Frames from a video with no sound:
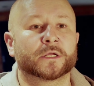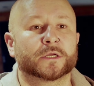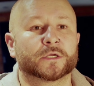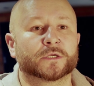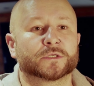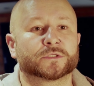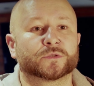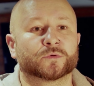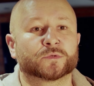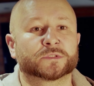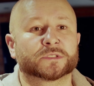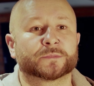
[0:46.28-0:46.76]

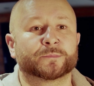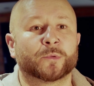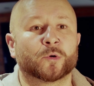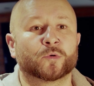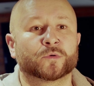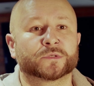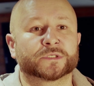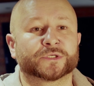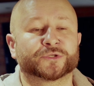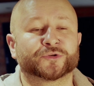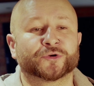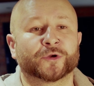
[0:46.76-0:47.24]
So I
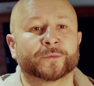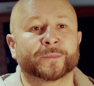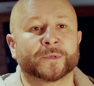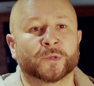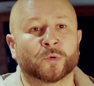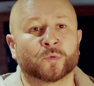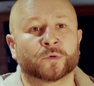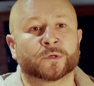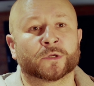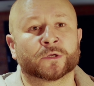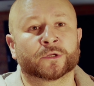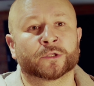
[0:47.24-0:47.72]
suppose I drew up my
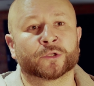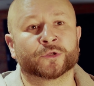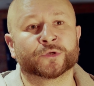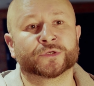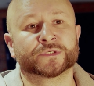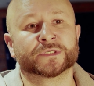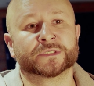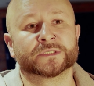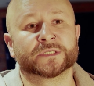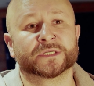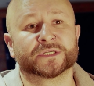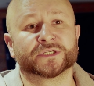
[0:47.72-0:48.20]
own
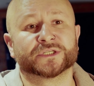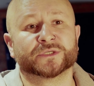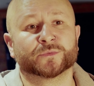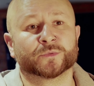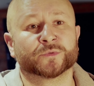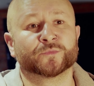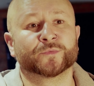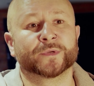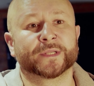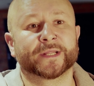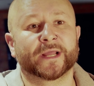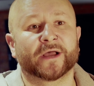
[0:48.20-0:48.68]
conclusions that she
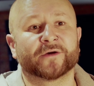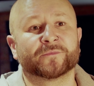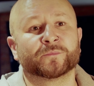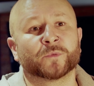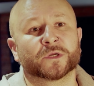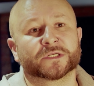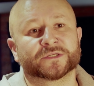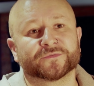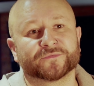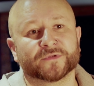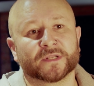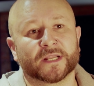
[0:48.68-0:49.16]
wouldn't really have
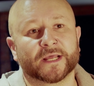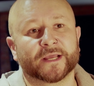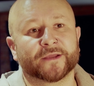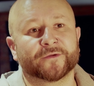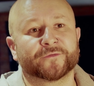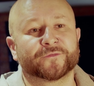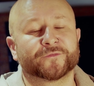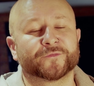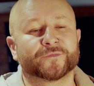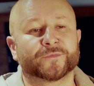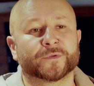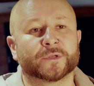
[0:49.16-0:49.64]
much of a
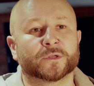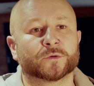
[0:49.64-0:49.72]
life.